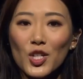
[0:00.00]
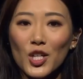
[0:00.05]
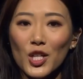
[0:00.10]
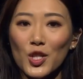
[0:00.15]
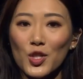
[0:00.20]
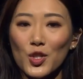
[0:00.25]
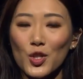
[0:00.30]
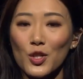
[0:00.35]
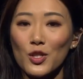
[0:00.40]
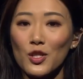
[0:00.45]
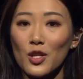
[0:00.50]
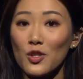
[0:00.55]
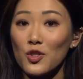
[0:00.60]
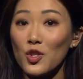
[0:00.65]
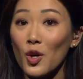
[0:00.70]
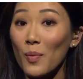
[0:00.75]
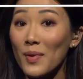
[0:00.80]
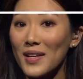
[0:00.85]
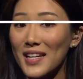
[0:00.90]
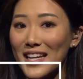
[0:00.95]
issues
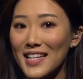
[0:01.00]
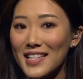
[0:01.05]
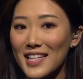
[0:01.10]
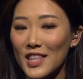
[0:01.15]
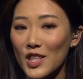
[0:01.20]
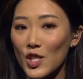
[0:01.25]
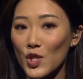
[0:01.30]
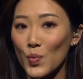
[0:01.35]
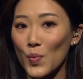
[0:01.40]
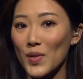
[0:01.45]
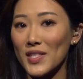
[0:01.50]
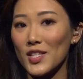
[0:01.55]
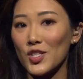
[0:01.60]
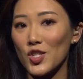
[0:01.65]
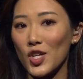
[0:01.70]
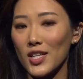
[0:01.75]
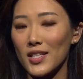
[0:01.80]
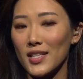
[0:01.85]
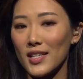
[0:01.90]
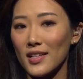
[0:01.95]
dominating the Swiss
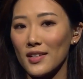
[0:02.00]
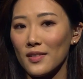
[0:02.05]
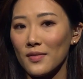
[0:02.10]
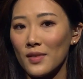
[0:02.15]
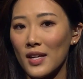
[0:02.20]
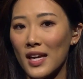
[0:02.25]
agenda: